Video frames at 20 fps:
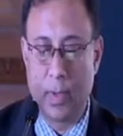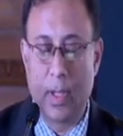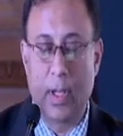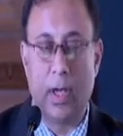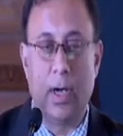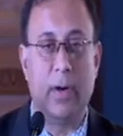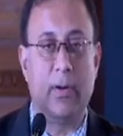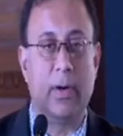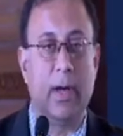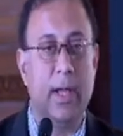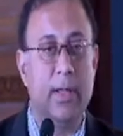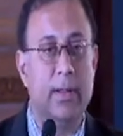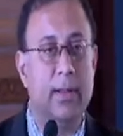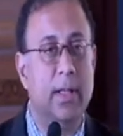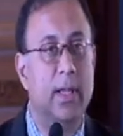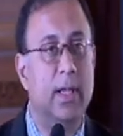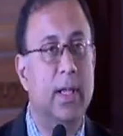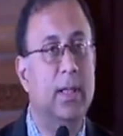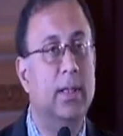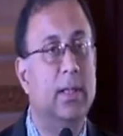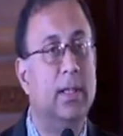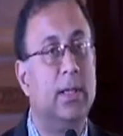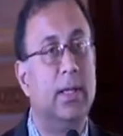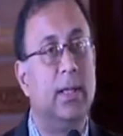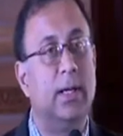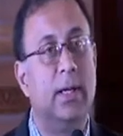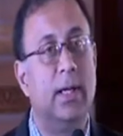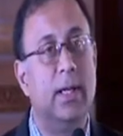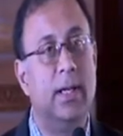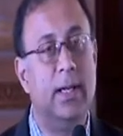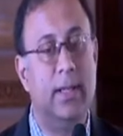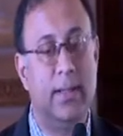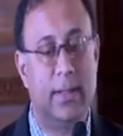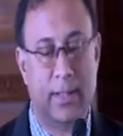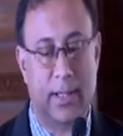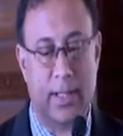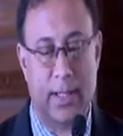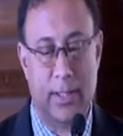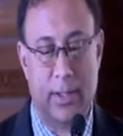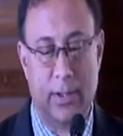arising in the early
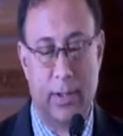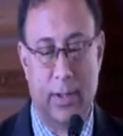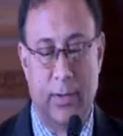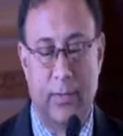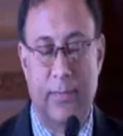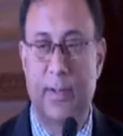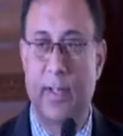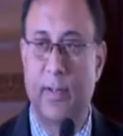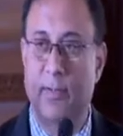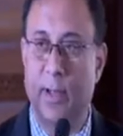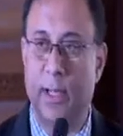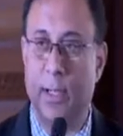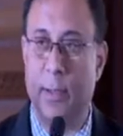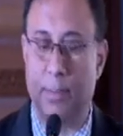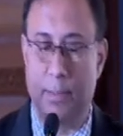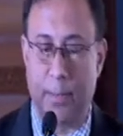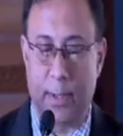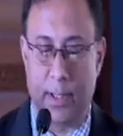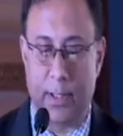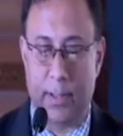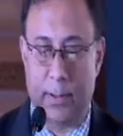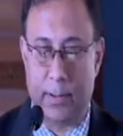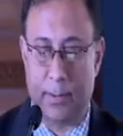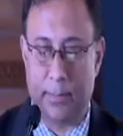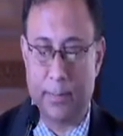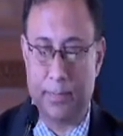stages of development.